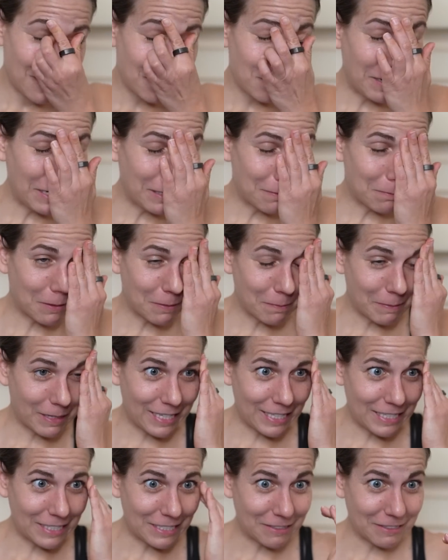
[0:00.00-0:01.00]
Make more
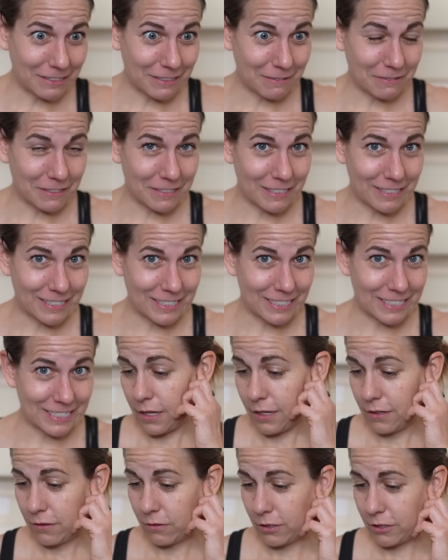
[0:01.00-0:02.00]
money and you'll live longer.
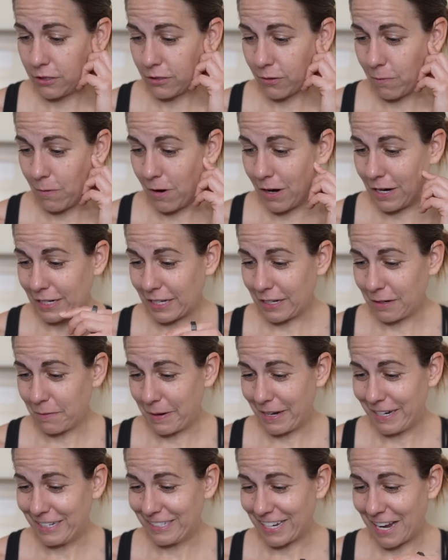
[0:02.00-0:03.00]
Increase your walking
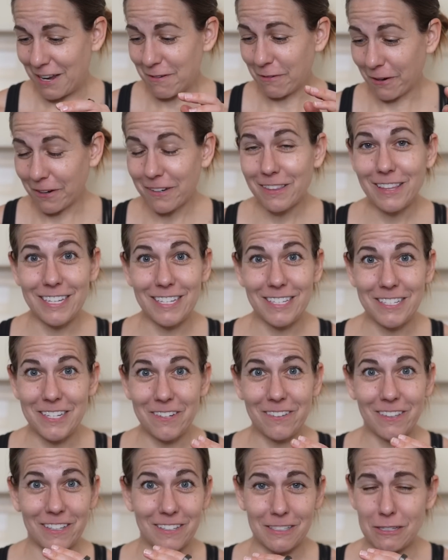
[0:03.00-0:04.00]
pace. I've heard this
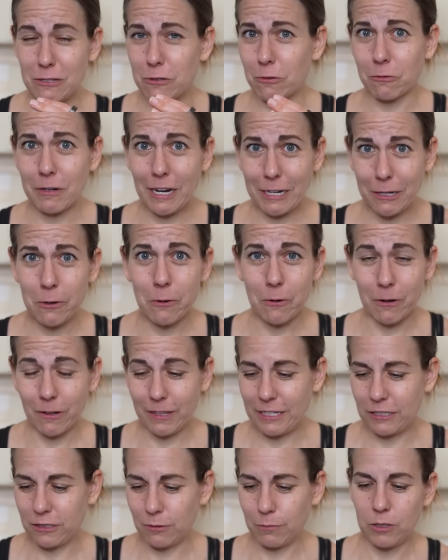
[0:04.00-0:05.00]
too. There's a direct
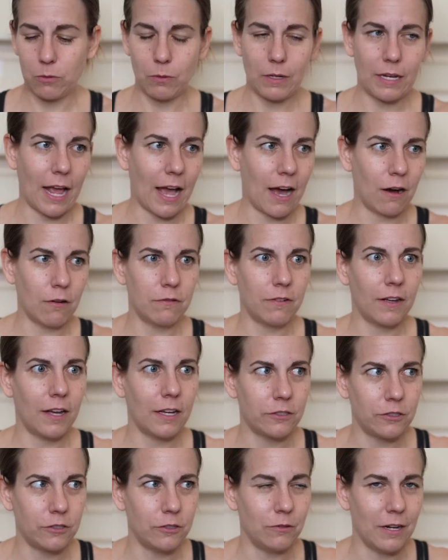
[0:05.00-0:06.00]
correlation between how
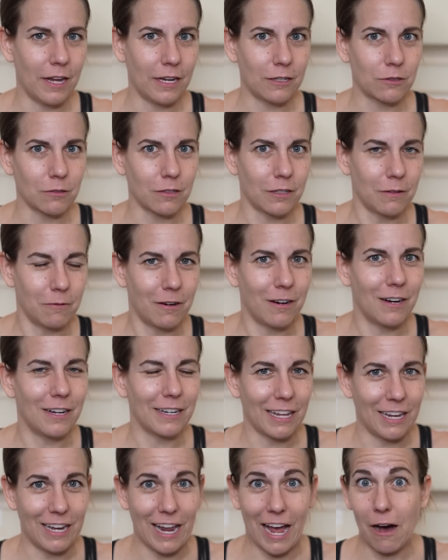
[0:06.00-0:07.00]
fast you naturally
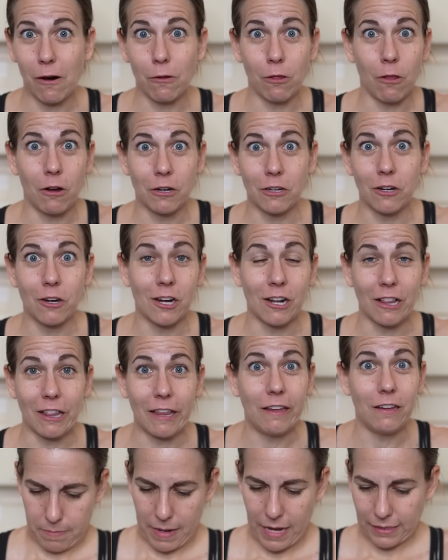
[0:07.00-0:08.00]
walk and how long you're gonna
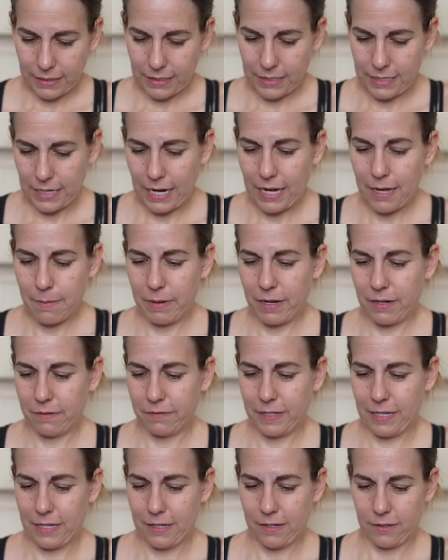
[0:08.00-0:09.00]
live. Balanced diet
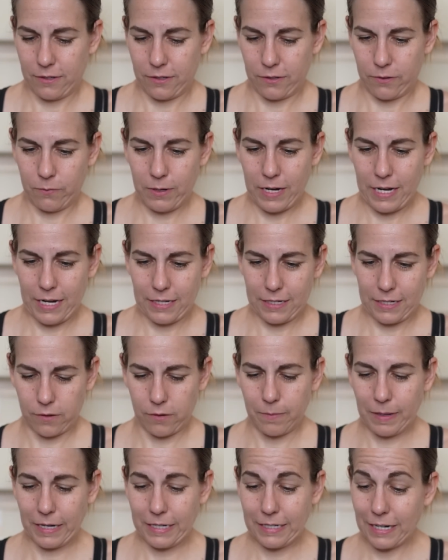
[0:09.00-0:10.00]
benefit. Sweet.
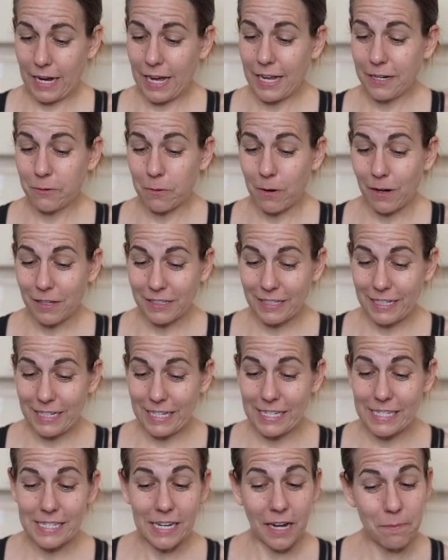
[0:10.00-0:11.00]
So my diet
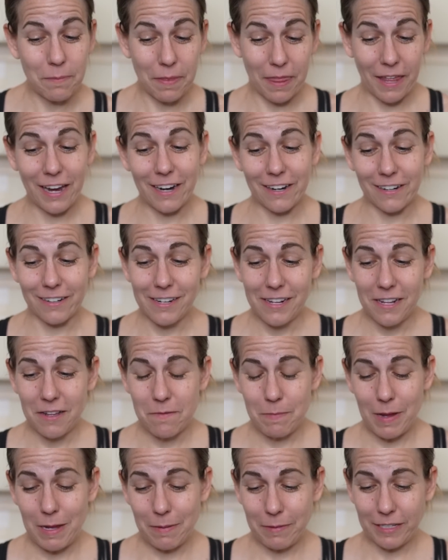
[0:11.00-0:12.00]
quality is up there.
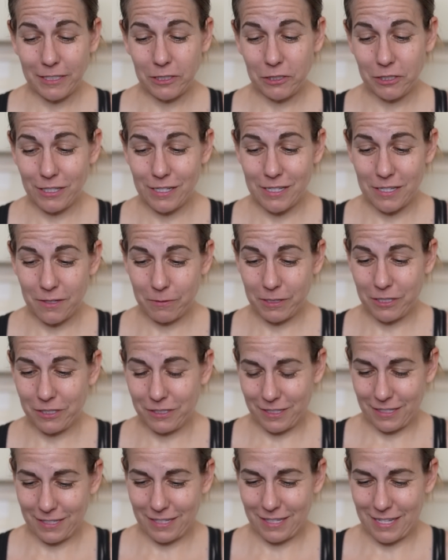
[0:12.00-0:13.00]
Maybe I shouldn't
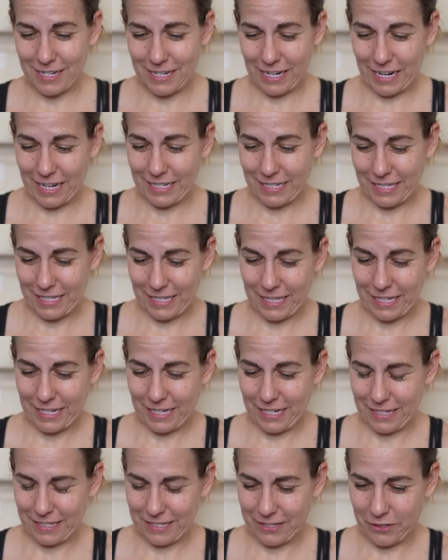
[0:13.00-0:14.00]
switch to the diet that
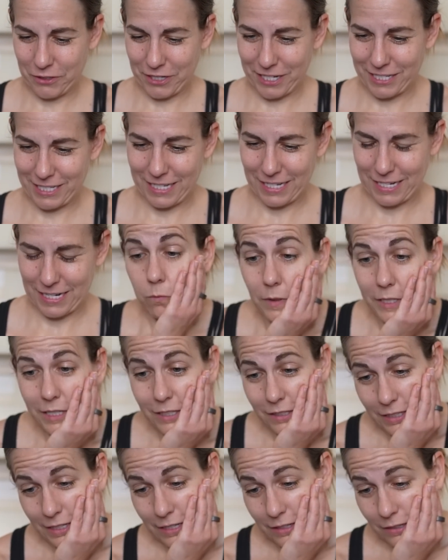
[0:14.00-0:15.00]
they suggested.
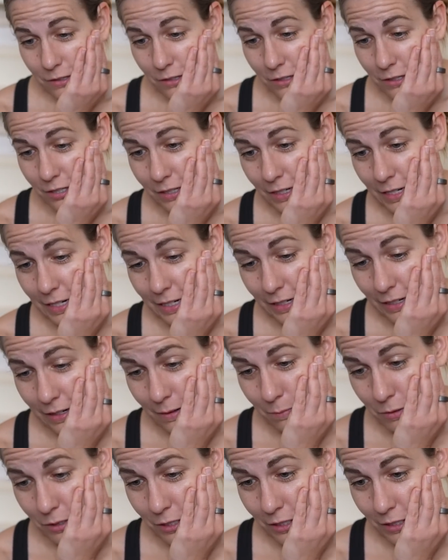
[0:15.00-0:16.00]
Really, it looks like
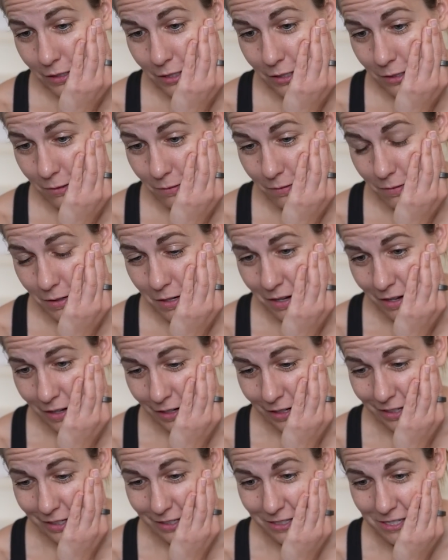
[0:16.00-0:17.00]
I'm just
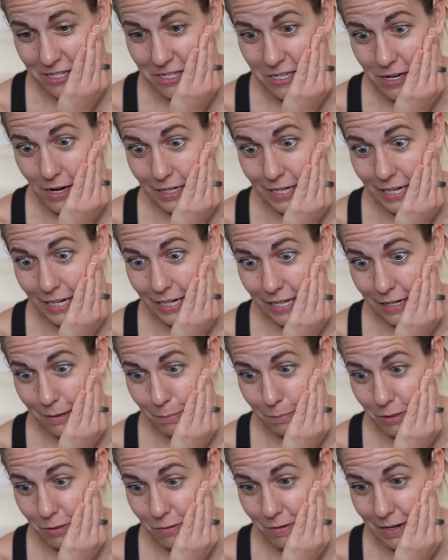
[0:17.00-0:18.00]
sucking at
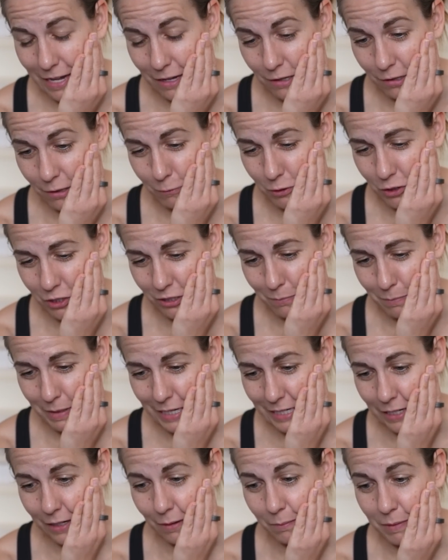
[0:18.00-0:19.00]
immune health, which is
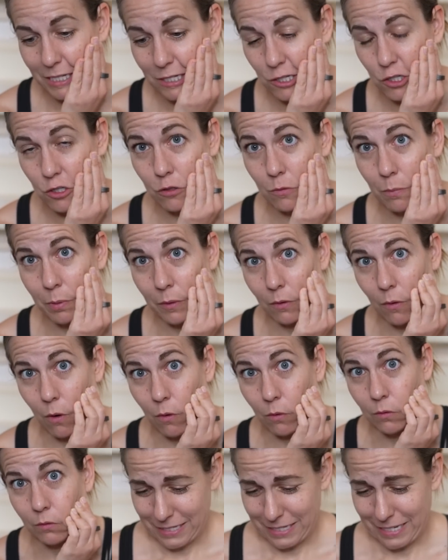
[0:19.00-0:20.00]
making me super
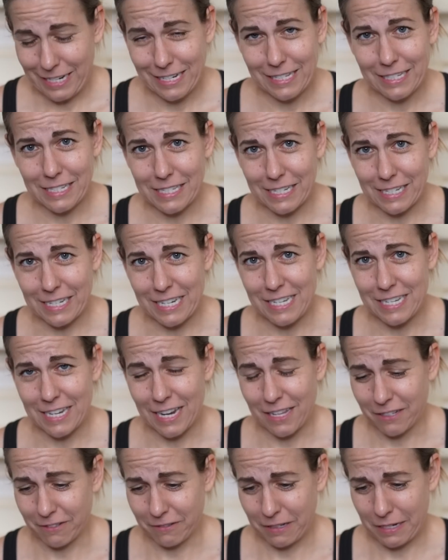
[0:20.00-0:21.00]
old. Seeing this
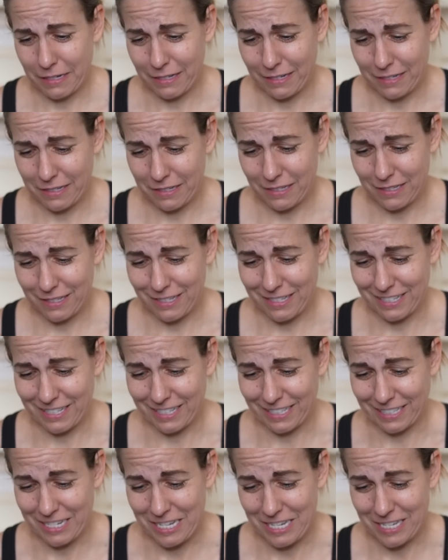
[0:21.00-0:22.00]
accelerated
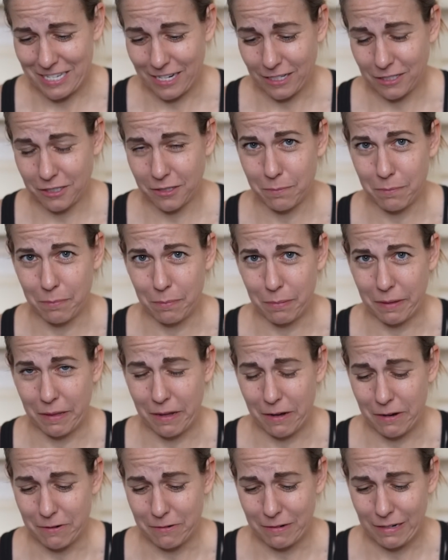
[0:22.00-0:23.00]
is such a
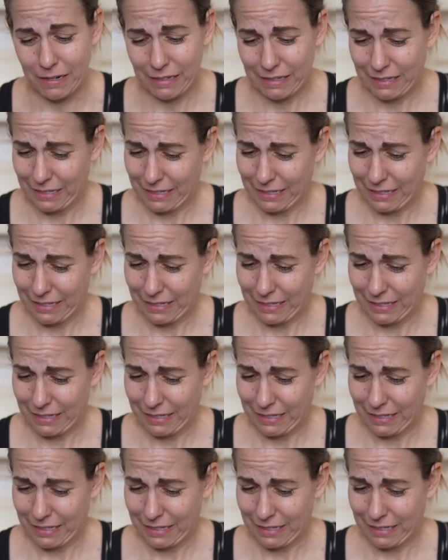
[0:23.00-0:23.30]
blow.